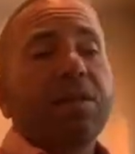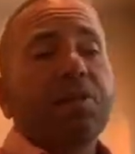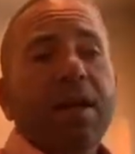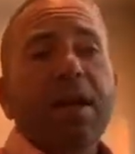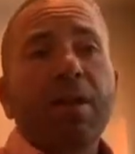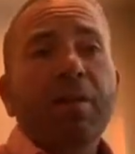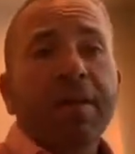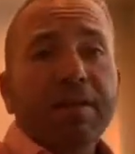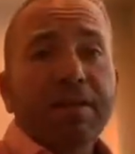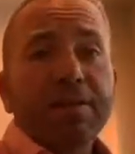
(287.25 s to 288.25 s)

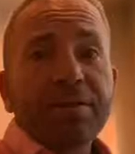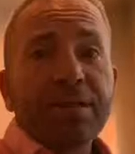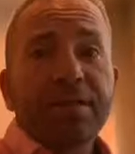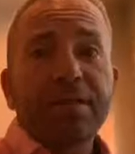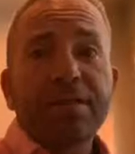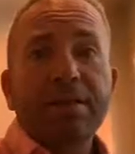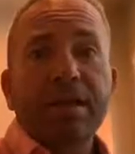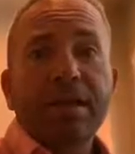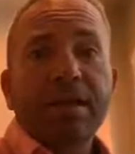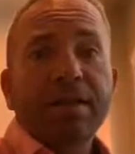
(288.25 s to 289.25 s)
Trihalomethanes is
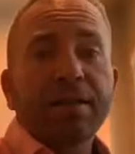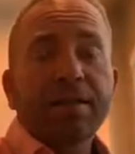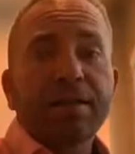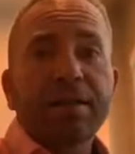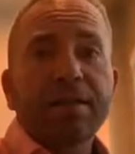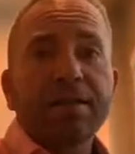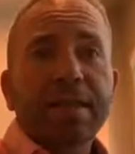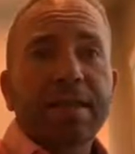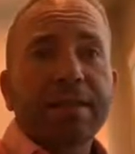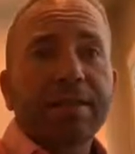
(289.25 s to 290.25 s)

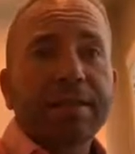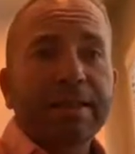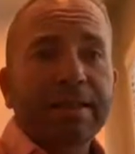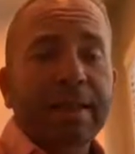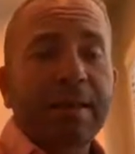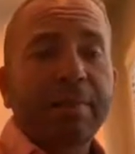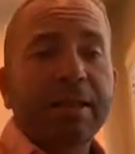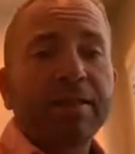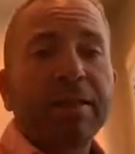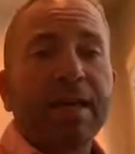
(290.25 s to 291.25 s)
a
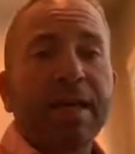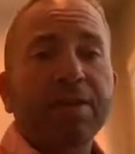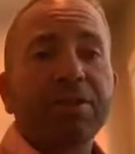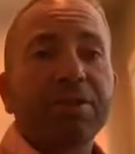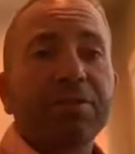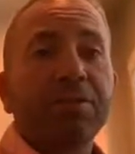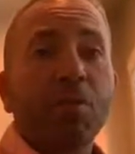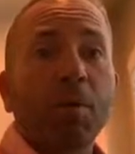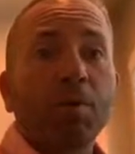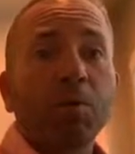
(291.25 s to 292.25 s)
contaminant that actually is
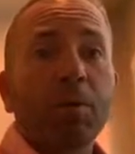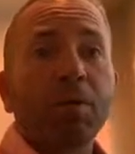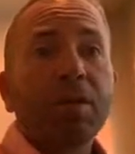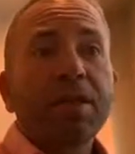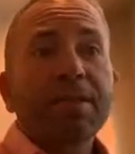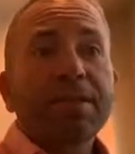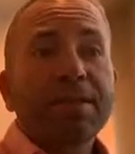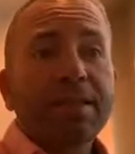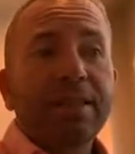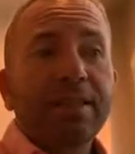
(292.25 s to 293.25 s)
formed when
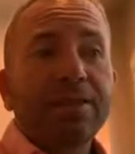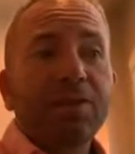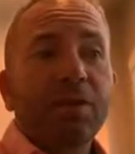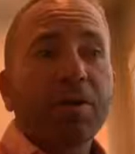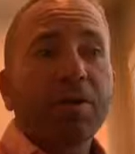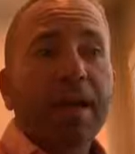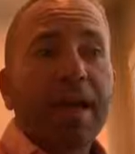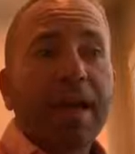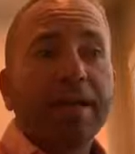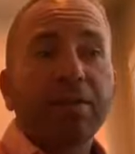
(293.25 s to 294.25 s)
cities
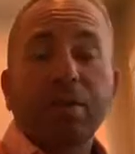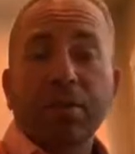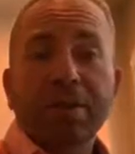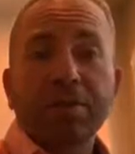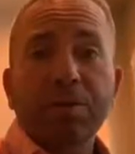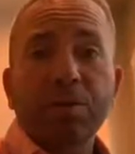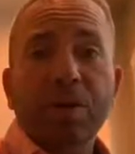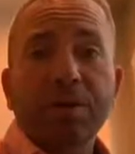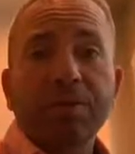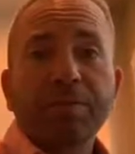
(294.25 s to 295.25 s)
add chlorine to
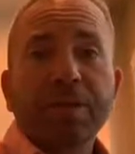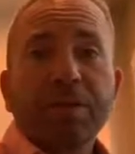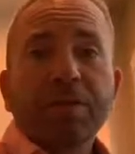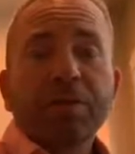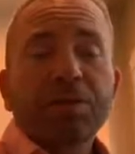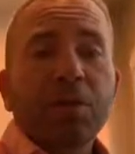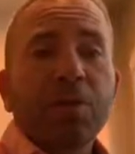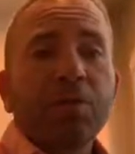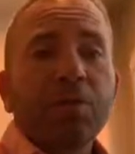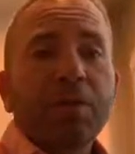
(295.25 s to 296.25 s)
water.
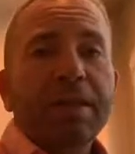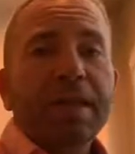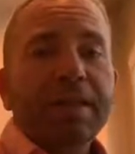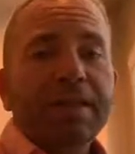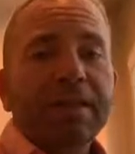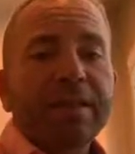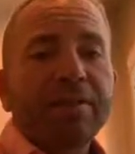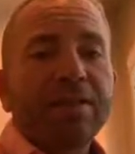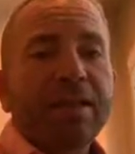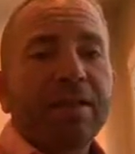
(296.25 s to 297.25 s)
So
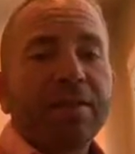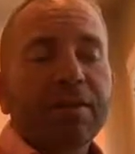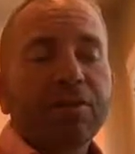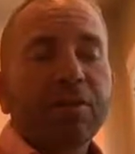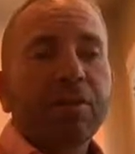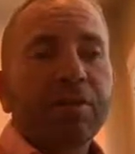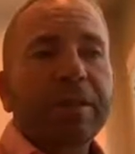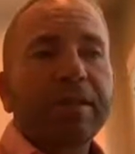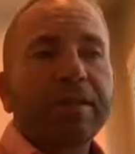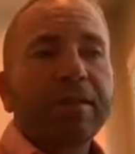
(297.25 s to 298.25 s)
this
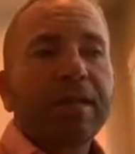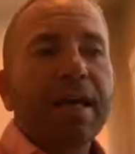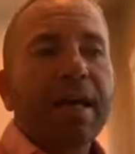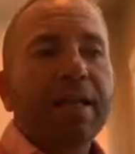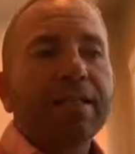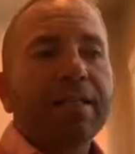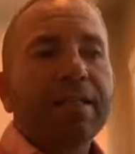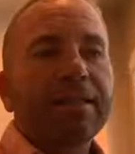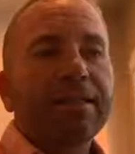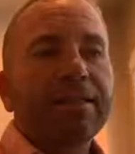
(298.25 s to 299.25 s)
chlorine
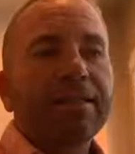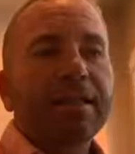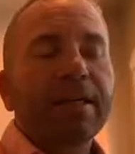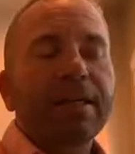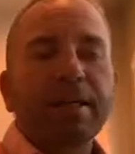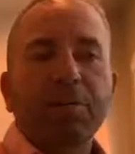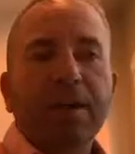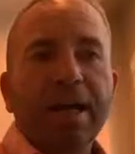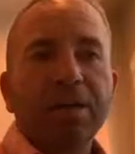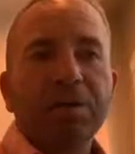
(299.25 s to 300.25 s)

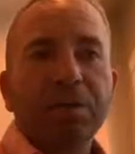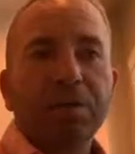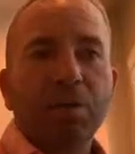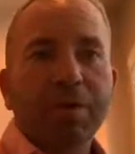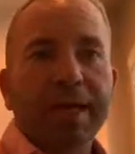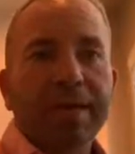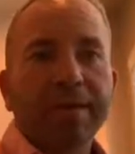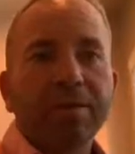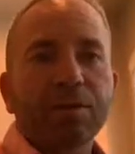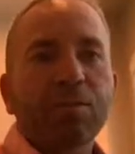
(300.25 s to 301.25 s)
interacts with
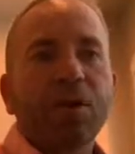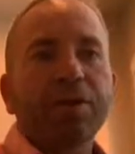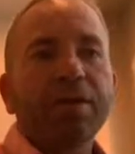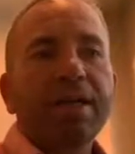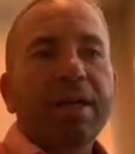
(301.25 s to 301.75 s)
organics in the water,